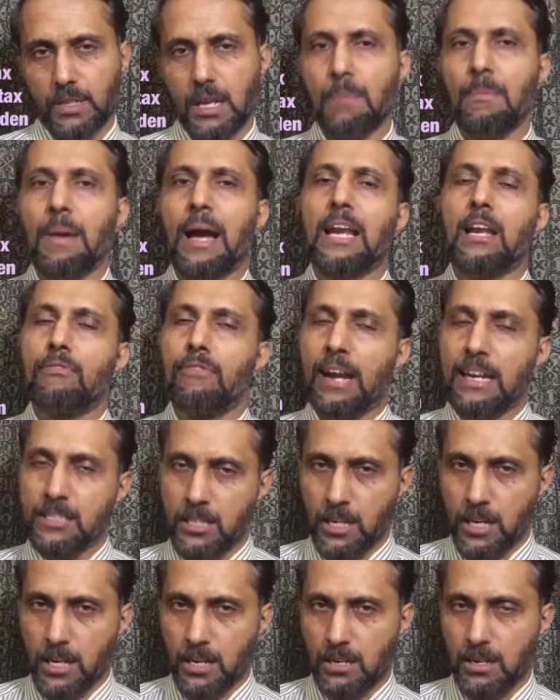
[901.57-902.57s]
a
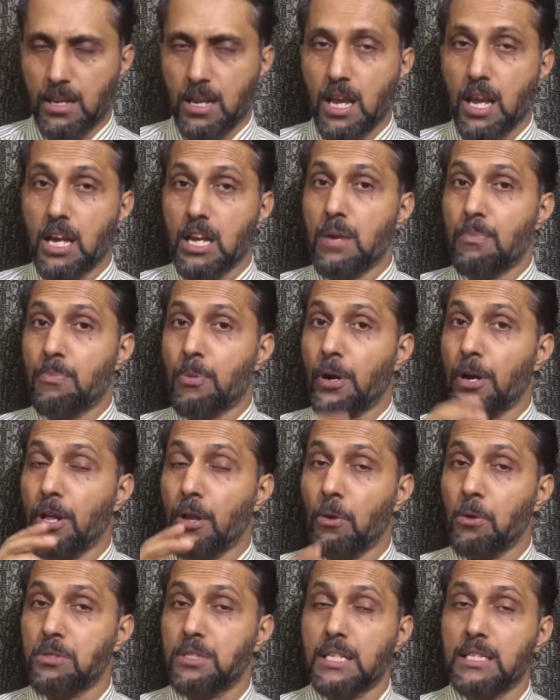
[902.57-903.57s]
manufacturer, he
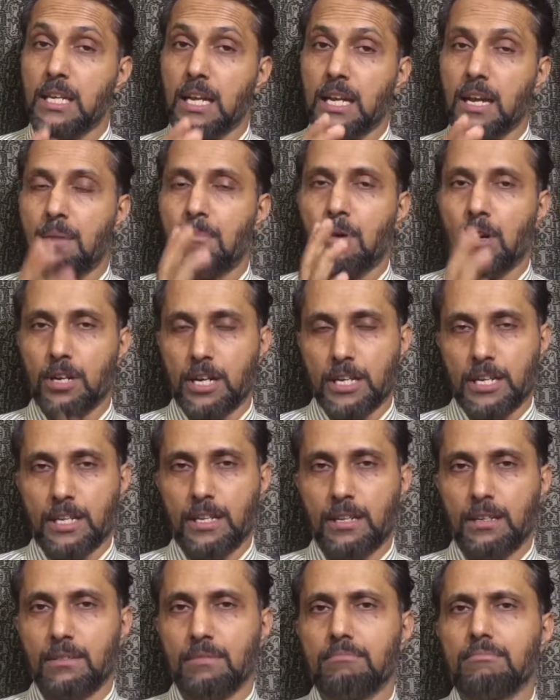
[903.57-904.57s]
produces a
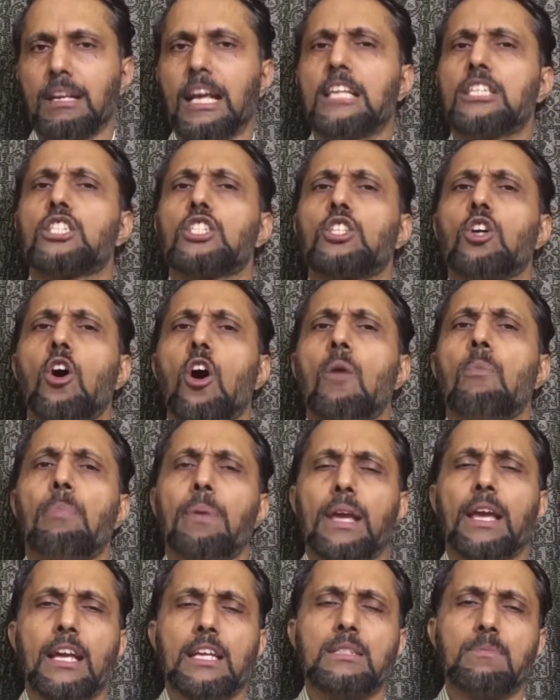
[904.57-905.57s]
commodity. A
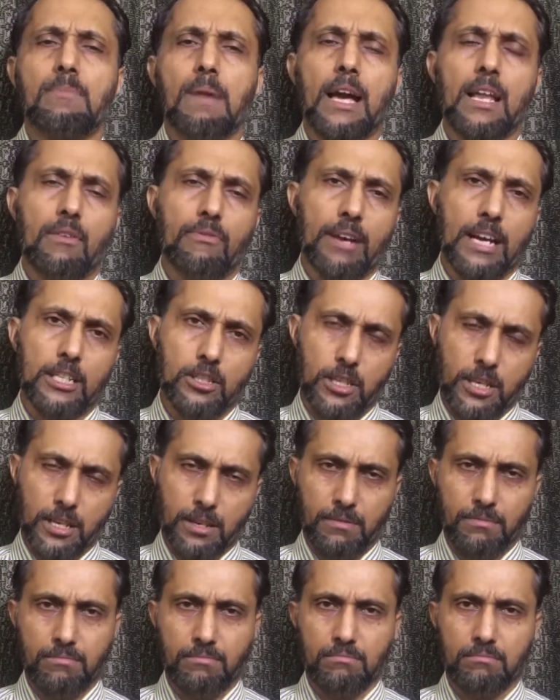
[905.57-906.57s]
soap he is
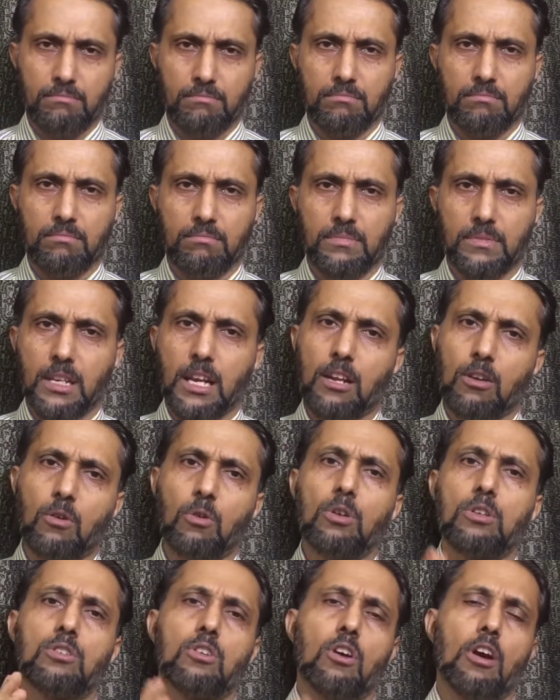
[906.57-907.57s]
manufacturing, a
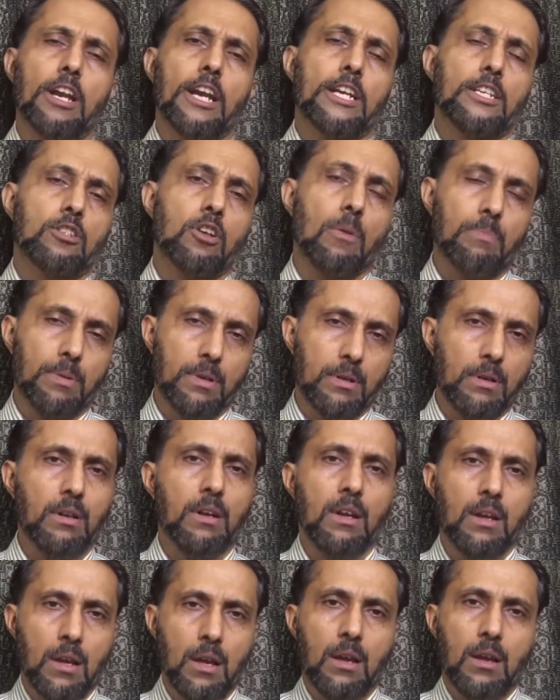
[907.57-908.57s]
good toilet soap
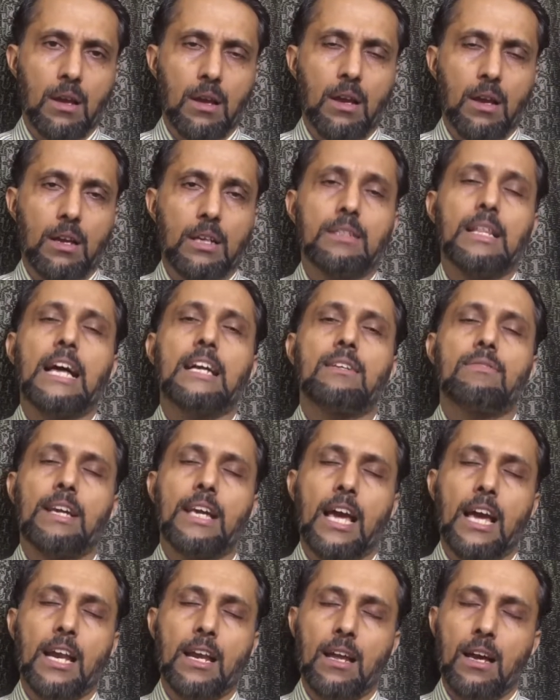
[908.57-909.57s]
that
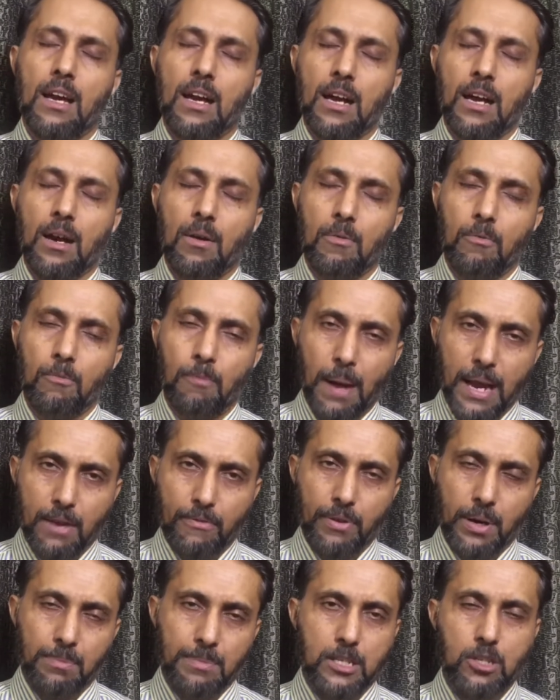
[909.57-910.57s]
we can buy
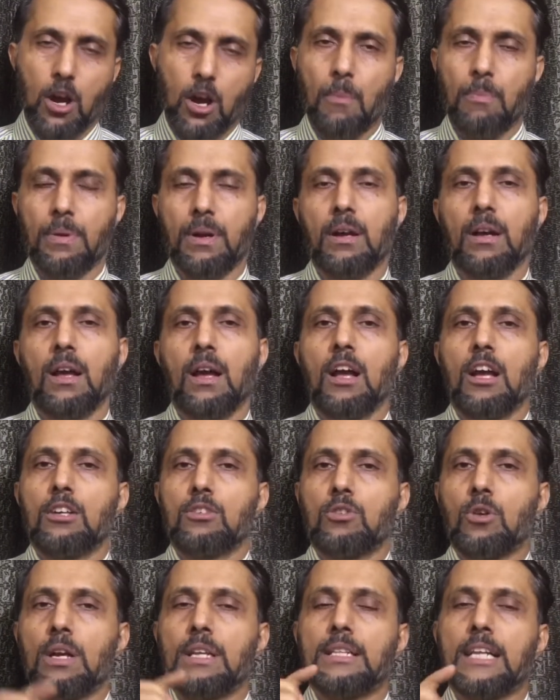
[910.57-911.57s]
from the shop.
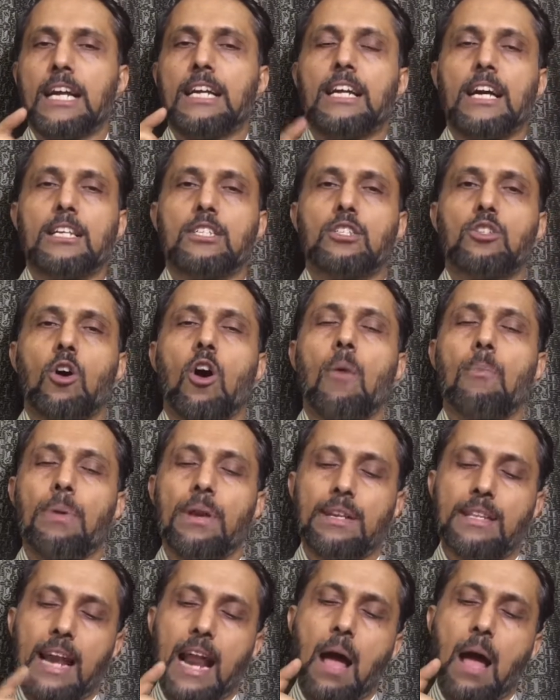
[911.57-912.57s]
So in that soap
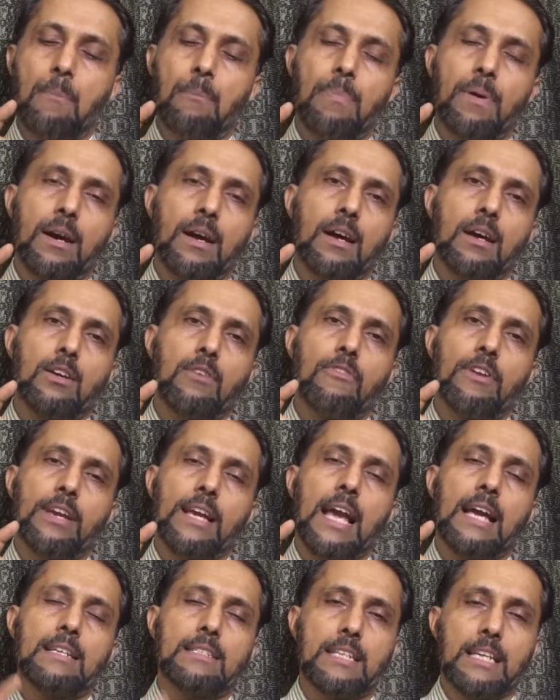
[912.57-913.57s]
in the wrapper, we
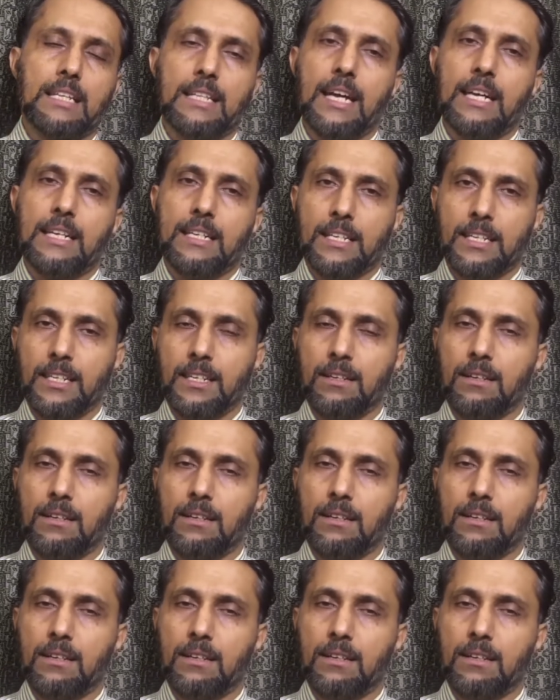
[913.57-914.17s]
can see that